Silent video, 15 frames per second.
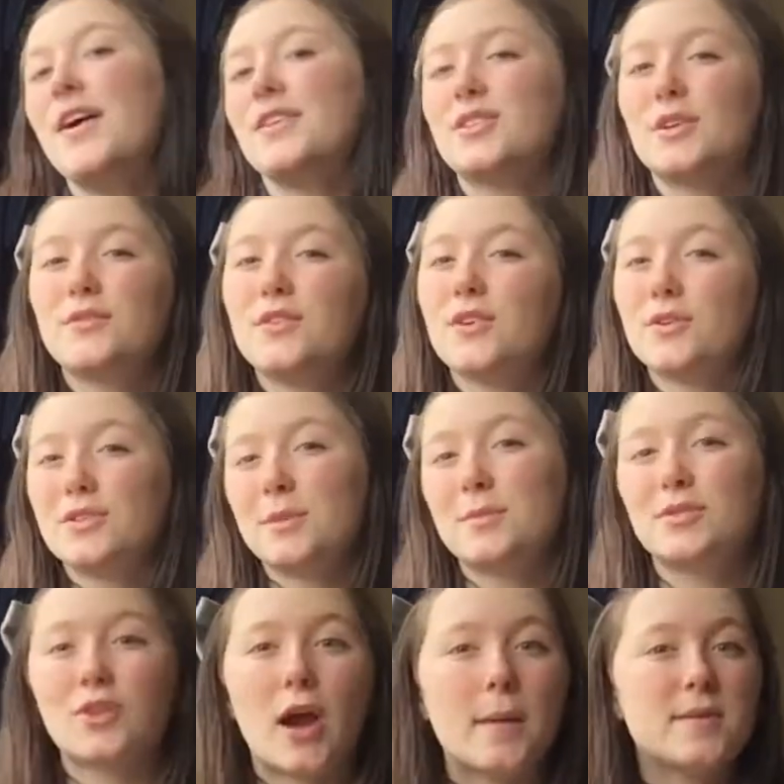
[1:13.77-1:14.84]
So if you go
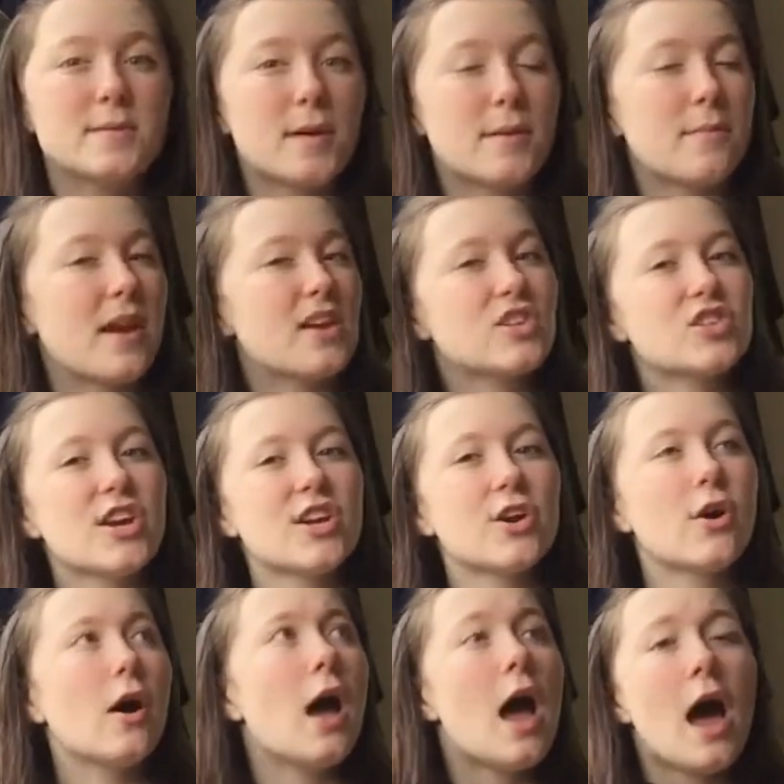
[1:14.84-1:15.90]
subscribe to my main
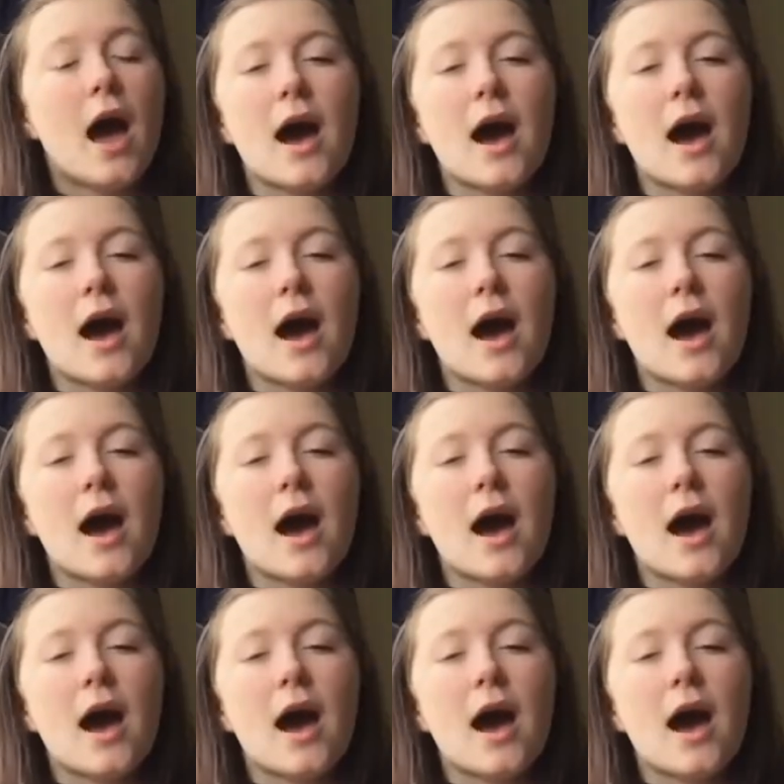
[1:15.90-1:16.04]
channel,